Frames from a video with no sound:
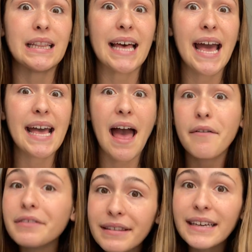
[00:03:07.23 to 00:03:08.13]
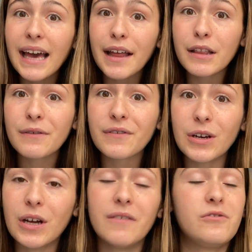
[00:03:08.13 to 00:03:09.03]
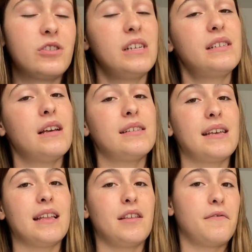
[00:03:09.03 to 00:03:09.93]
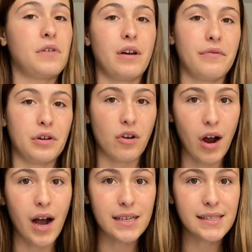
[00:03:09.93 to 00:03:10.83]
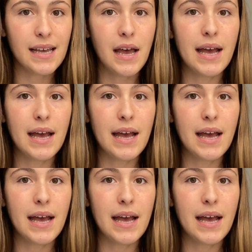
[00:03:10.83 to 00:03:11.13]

lay everything at the foot of Jesus, at the foot of the cross.